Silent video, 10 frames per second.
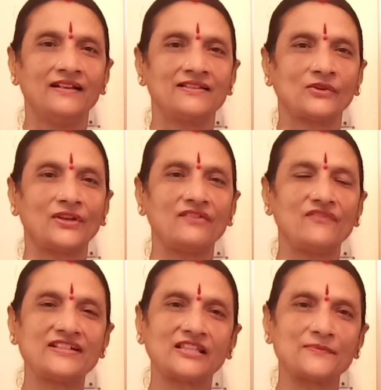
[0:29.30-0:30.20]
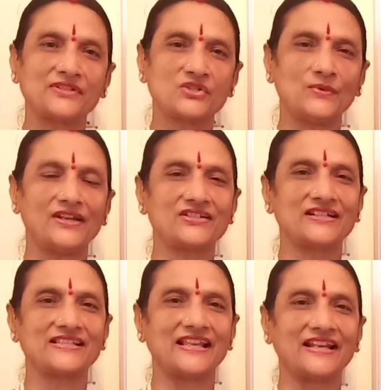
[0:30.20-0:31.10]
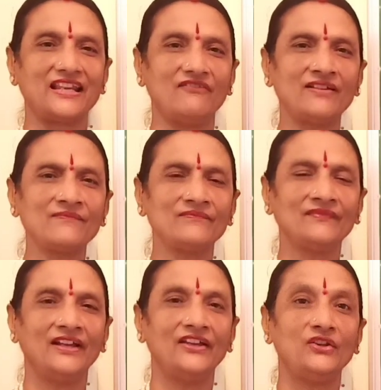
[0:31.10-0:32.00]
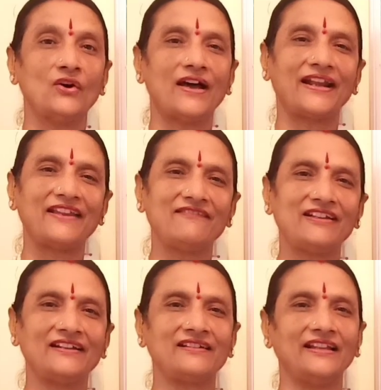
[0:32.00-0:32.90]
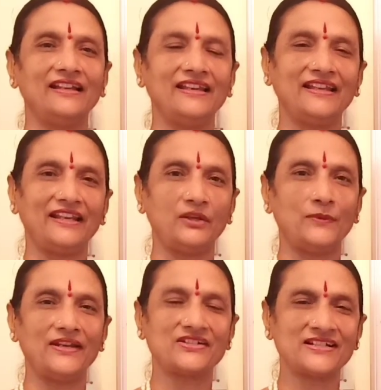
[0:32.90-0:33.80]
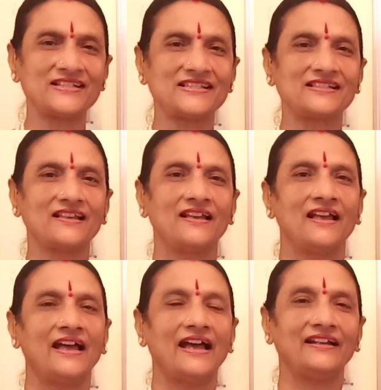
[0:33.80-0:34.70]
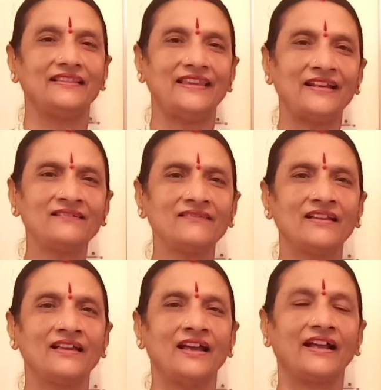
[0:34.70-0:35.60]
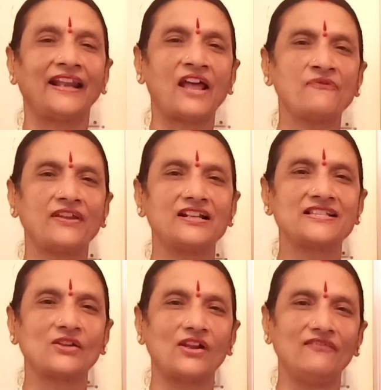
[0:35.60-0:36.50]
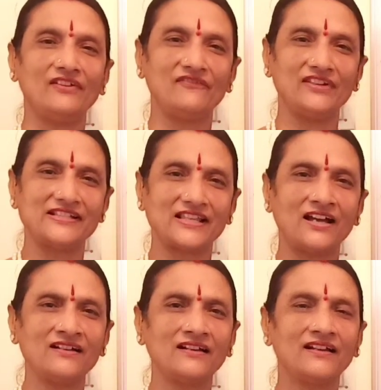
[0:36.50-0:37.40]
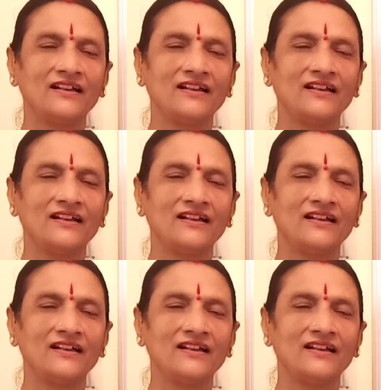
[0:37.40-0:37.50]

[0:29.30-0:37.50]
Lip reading: So in which some situations are given, you arrived at linear equations, and then graphical solving we saw.